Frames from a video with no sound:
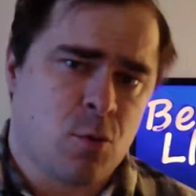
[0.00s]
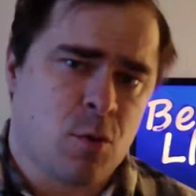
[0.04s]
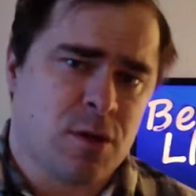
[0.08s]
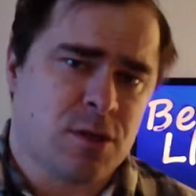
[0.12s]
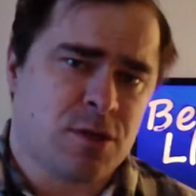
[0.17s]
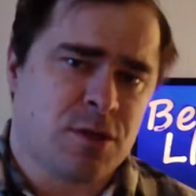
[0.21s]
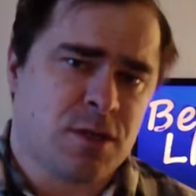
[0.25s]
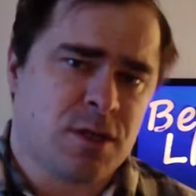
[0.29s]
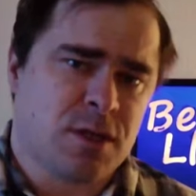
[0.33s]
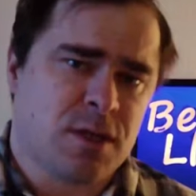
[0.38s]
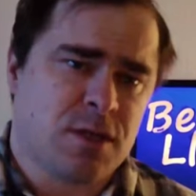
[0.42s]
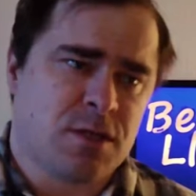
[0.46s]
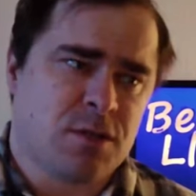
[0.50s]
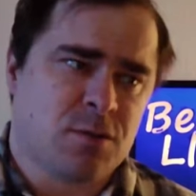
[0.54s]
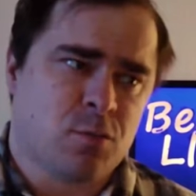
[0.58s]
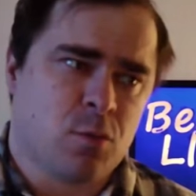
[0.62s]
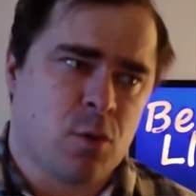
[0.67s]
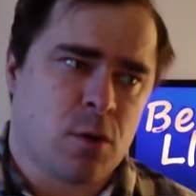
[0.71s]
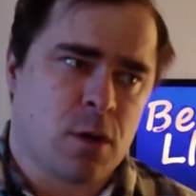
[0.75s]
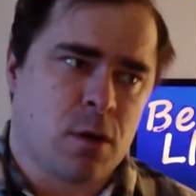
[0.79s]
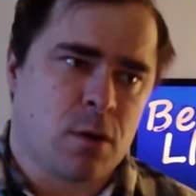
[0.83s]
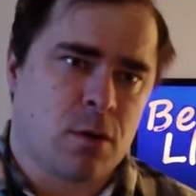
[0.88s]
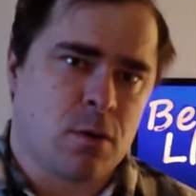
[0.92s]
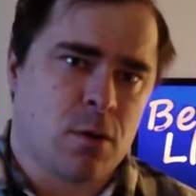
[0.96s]
Which is
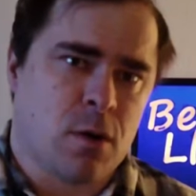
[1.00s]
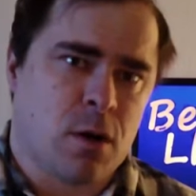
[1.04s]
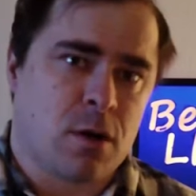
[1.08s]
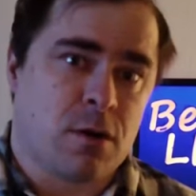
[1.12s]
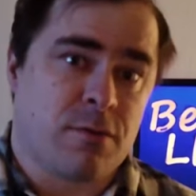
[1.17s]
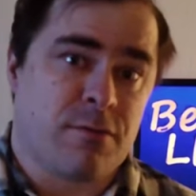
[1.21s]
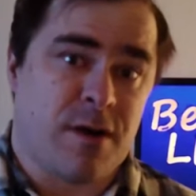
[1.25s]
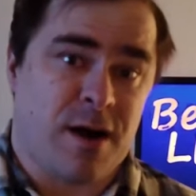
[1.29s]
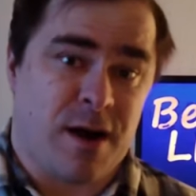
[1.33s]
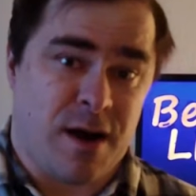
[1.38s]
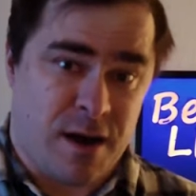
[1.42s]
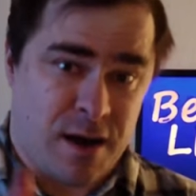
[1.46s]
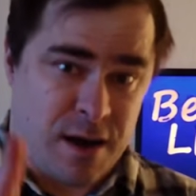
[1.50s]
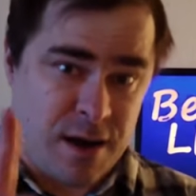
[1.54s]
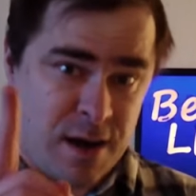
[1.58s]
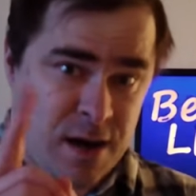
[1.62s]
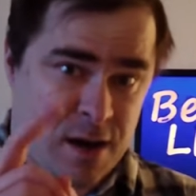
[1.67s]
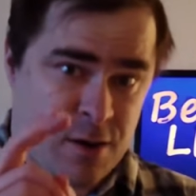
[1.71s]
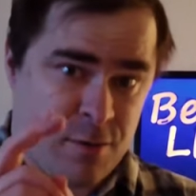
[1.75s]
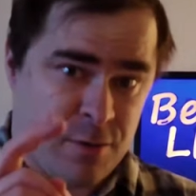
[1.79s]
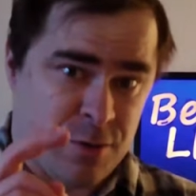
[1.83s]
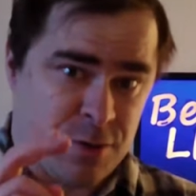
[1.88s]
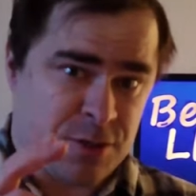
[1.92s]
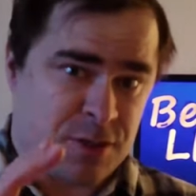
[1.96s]
what a lot of
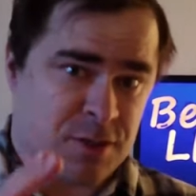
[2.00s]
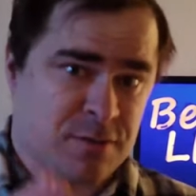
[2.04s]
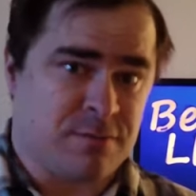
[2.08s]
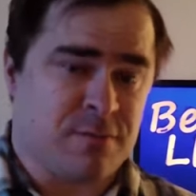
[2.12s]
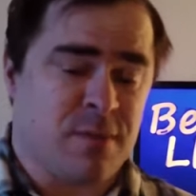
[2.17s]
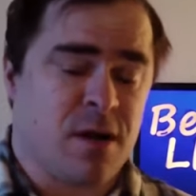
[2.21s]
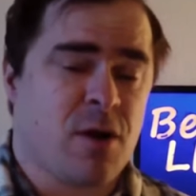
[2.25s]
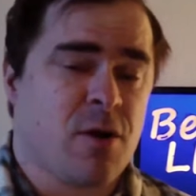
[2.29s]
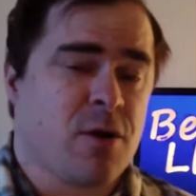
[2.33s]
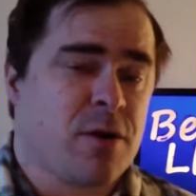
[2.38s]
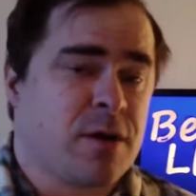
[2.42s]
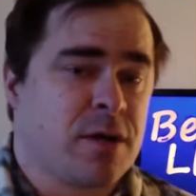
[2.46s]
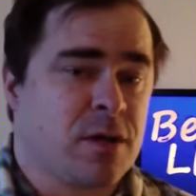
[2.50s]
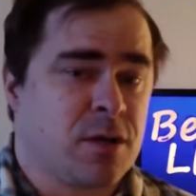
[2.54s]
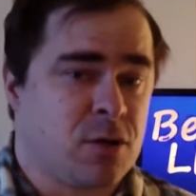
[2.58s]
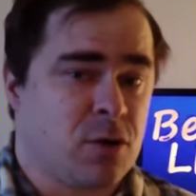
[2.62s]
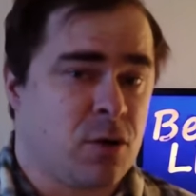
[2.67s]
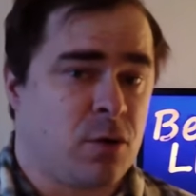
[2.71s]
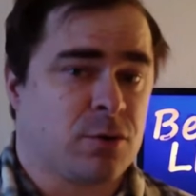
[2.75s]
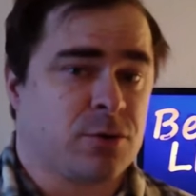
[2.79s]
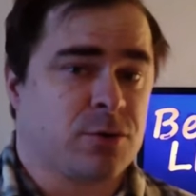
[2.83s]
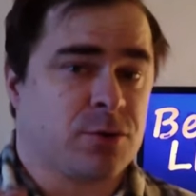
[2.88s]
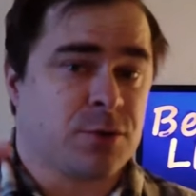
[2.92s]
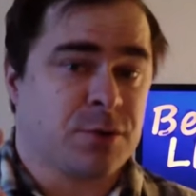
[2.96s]
Irish American
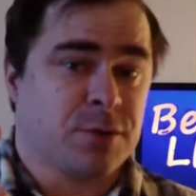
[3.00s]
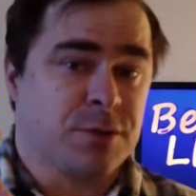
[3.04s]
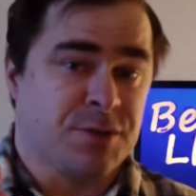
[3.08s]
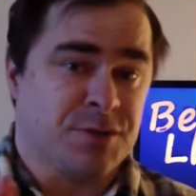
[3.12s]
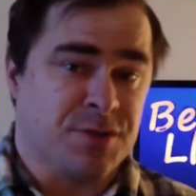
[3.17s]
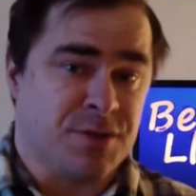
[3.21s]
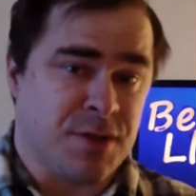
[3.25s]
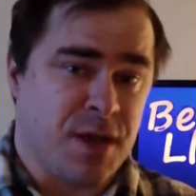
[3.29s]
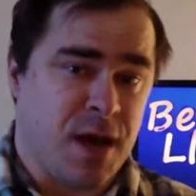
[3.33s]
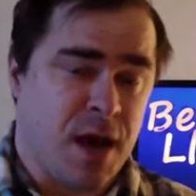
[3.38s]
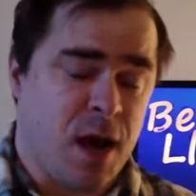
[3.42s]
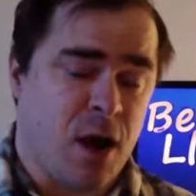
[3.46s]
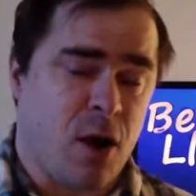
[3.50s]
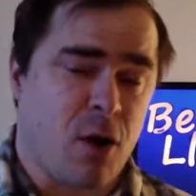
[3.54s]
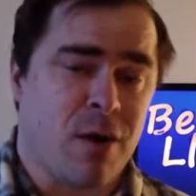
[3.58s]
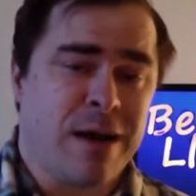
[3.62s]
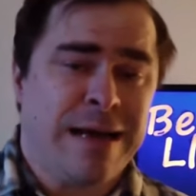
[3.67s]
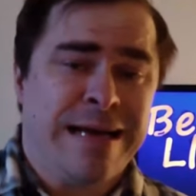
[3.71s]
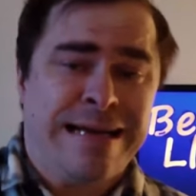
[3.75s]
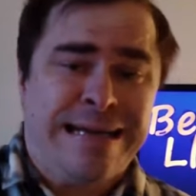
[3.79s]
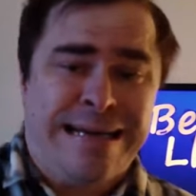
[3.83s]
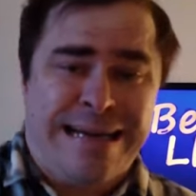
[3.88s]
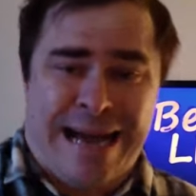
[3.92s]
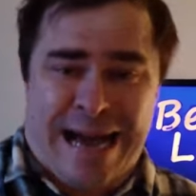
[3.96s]
culture is now.
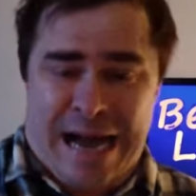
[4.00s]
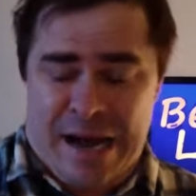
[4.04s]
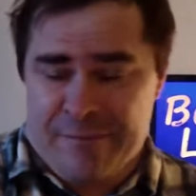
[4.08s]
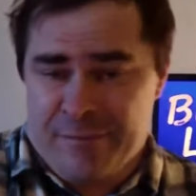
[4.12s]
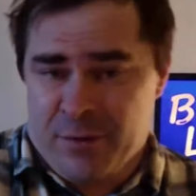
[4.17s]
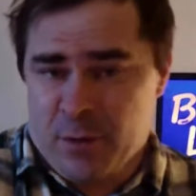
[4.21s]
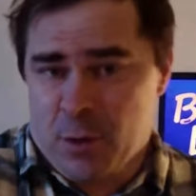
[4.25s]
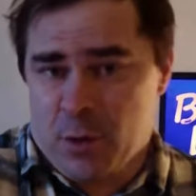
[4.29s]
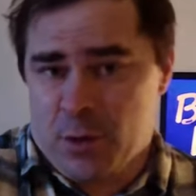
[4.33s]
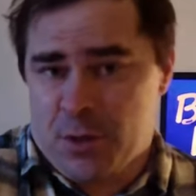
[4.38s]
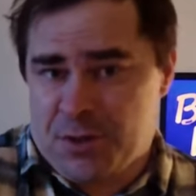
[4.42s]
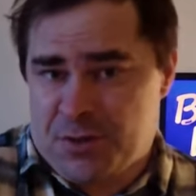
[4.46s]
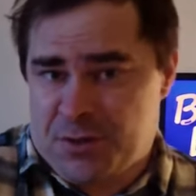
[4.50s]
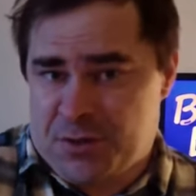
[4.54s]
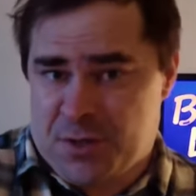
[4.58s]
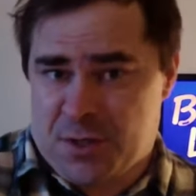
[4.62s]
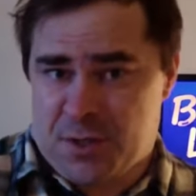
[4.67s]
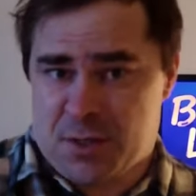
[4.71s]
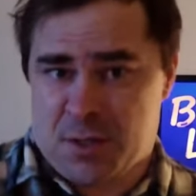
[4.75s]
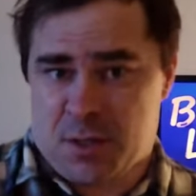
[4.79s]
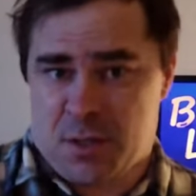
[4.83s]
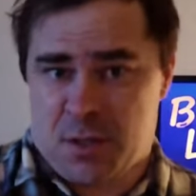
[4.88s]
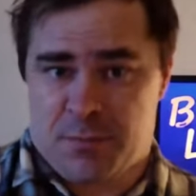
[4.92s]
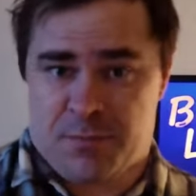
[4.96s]
Have a look at
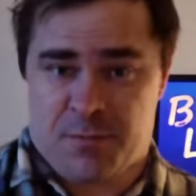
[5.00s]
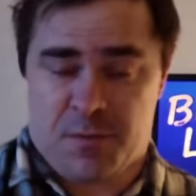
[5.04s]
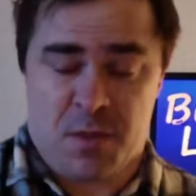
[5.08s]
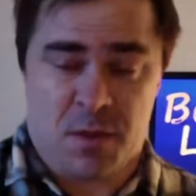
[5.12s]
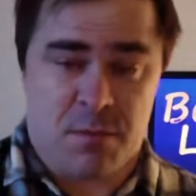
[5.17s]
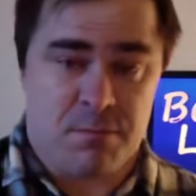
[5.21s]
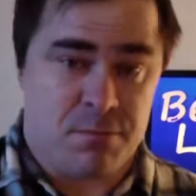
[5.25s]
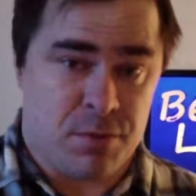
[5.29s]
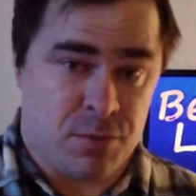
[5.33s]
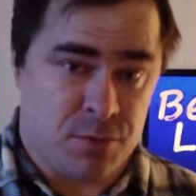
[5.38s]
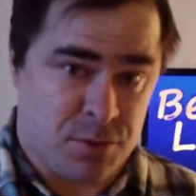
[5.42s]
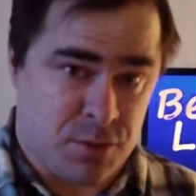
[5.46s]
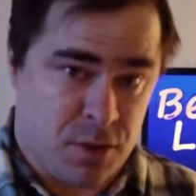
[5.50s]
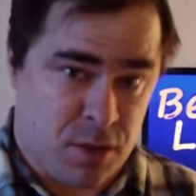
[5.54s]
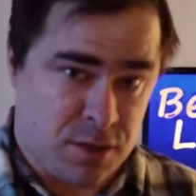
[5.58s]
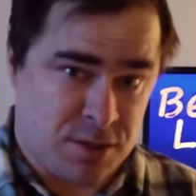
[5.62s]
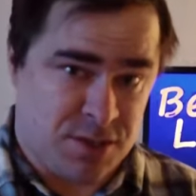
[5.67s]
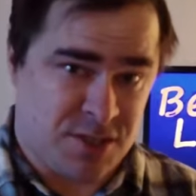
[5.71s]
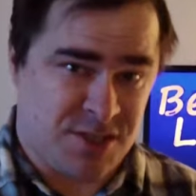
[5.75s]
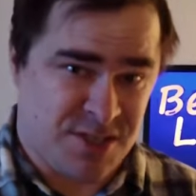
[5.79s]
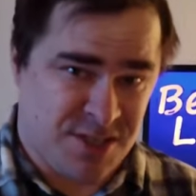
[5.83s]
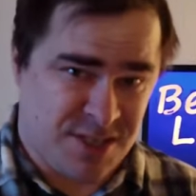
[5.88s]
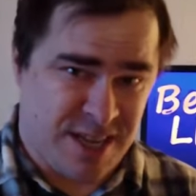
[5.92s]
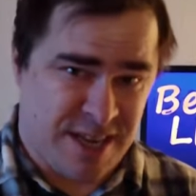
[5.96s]
this clip from the
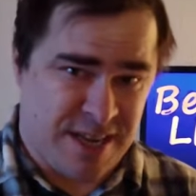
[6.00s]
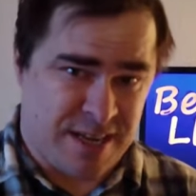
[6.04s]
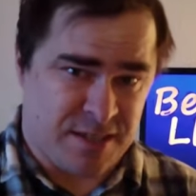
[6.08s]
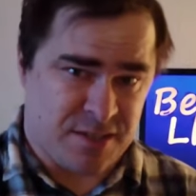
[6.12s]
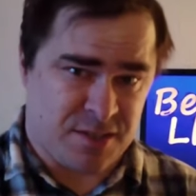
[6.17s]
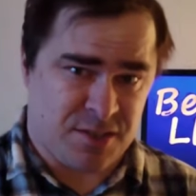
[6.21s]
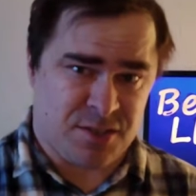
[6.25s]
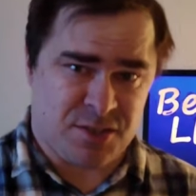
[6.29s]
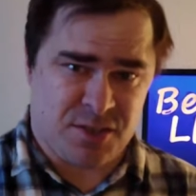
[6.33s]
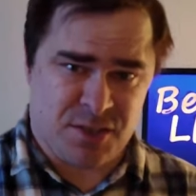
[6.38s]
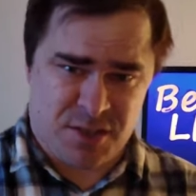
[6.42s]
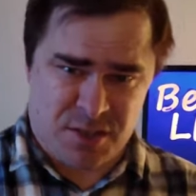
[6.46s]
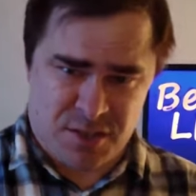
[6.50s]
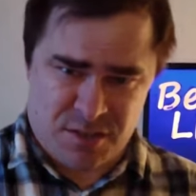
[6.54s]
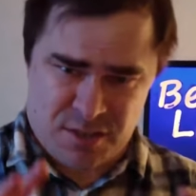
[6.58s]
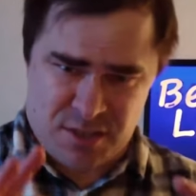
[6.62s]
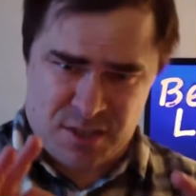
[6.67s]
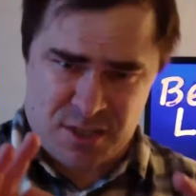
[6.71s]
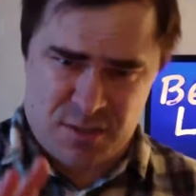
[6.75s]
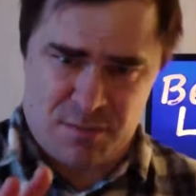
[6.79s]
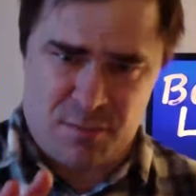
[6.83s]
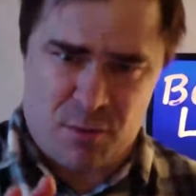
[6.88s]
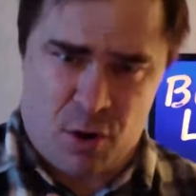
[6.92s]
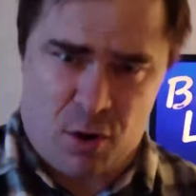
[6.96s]
Boondock Saints, just a
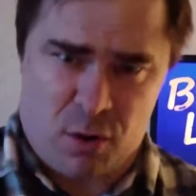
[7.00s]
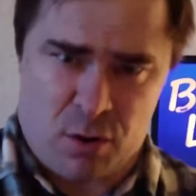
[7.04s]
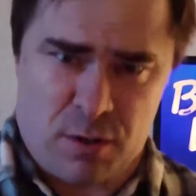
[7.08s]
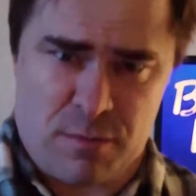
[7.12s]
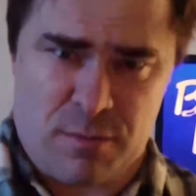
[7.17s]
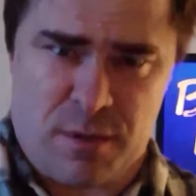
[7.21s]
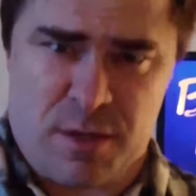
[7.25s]
small